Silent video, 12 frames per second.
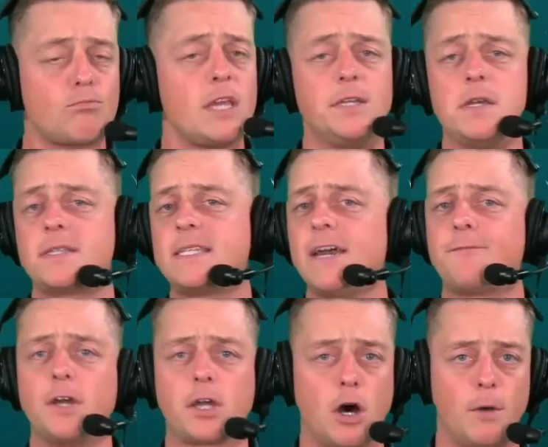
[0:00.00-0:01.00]
You see if
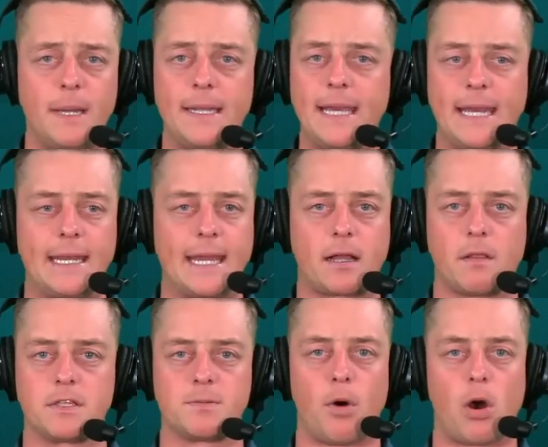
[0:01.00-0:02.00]
Nakobe Dean and
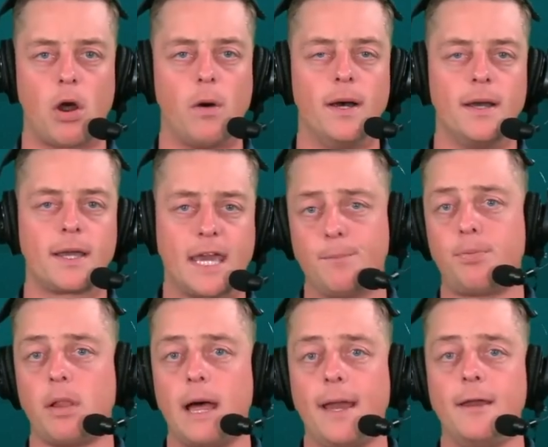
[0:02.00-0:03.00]
Elliss Morrow can
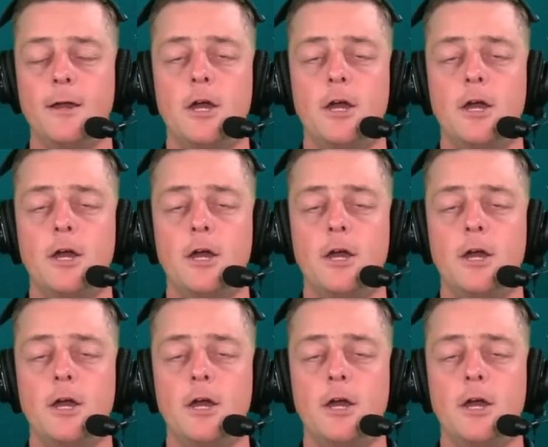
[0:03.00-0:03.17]
play.